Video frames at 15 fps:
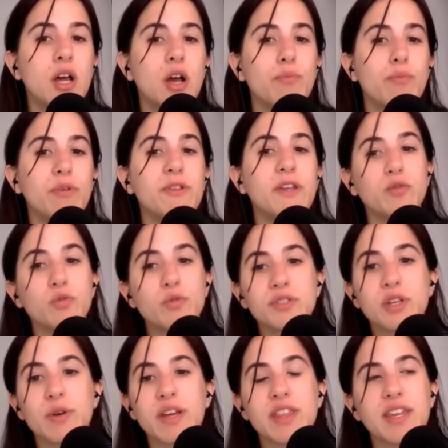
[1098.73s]
But then
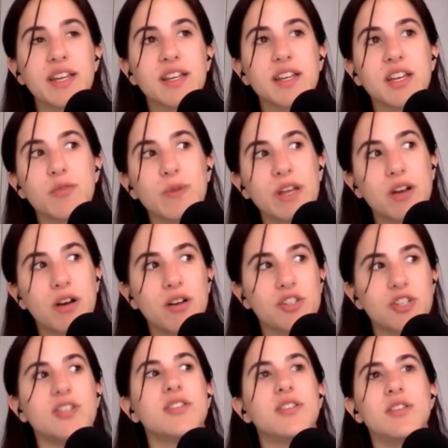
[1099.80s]
also, I think we can't
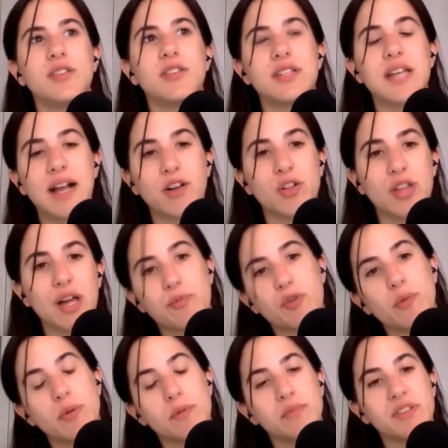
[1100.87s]
just tackle that
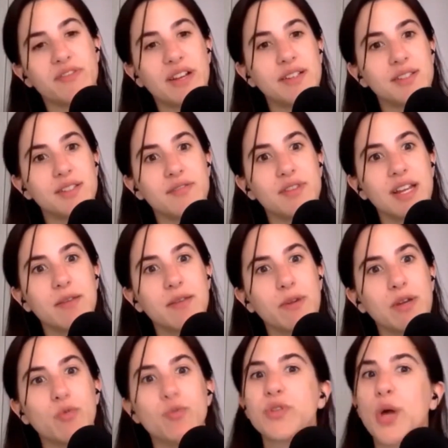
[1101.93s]
problem defensively. We
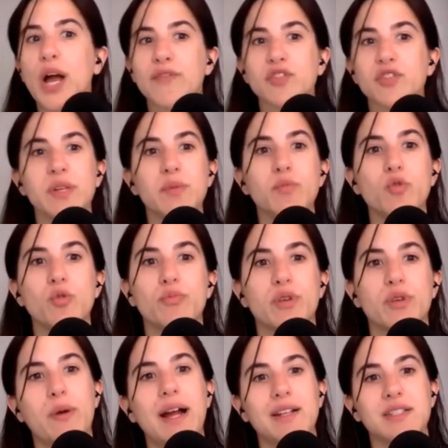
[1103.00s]
also have to be more
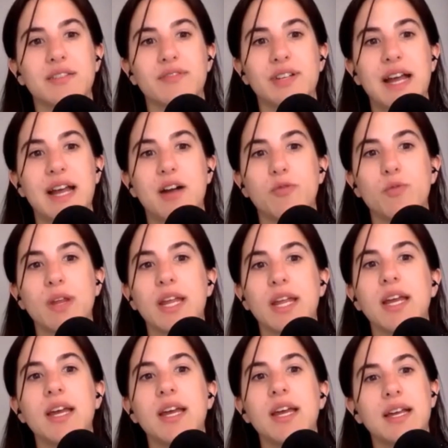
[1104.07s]
proactive in how we
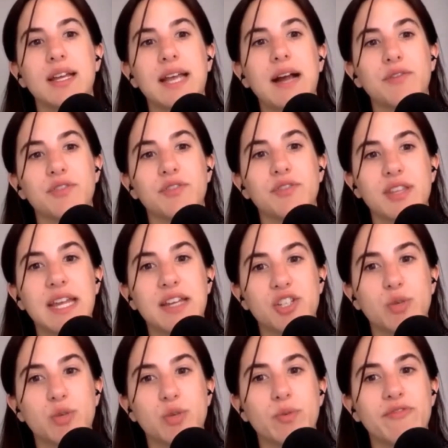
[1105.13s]
counter the
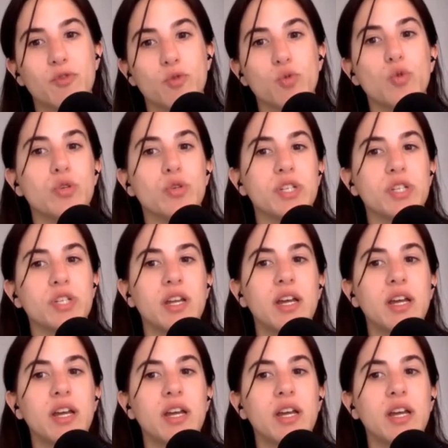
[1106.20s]
issue of fraud. And